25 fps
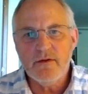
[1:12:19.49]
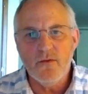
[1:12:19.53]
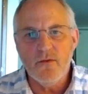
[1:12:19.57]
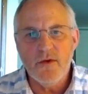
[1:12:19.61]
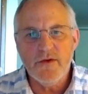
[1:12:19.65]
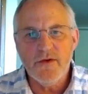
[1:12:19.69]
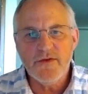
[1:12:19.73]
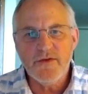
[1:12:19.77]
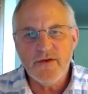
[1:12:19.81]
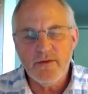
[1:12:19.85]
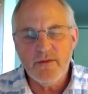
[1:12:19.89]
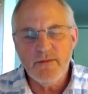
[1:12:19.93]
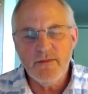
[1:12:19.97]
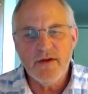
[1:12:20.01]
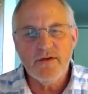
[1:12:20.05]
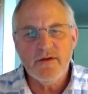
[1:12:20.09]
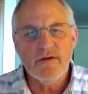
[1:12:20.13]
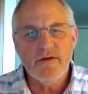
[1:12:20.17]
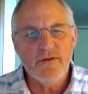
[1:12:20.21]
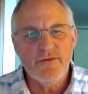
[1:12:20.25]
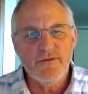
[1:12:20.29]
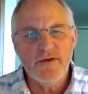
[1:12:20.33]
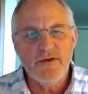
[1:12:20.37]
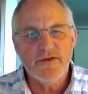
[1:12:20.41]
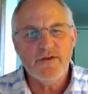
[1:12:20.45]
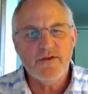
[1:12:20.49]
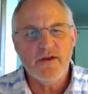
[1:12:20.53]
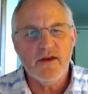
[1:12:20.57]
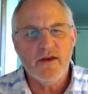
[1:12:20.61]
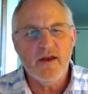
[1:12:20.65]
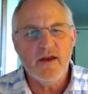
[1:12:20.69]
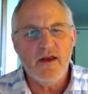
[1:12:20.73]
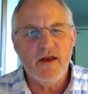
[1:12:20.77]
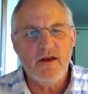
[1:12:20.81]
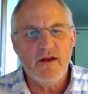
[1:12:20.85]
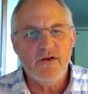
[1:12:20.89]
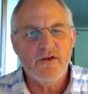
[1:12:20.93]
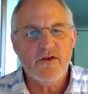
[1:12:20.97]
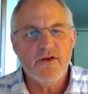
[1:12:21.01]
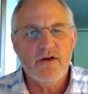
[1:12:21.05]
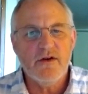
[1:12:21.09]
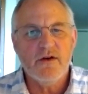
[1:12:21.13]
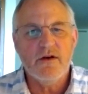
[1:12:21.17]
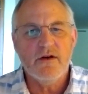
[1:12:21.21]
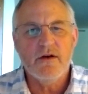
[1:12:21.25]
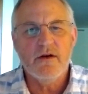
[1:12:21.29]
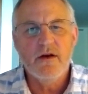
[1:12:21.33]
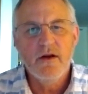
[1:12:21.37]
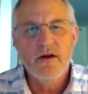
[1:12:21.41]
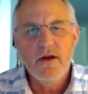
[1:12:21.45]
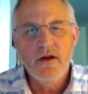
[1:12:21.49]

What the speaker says: wisdom and sophistication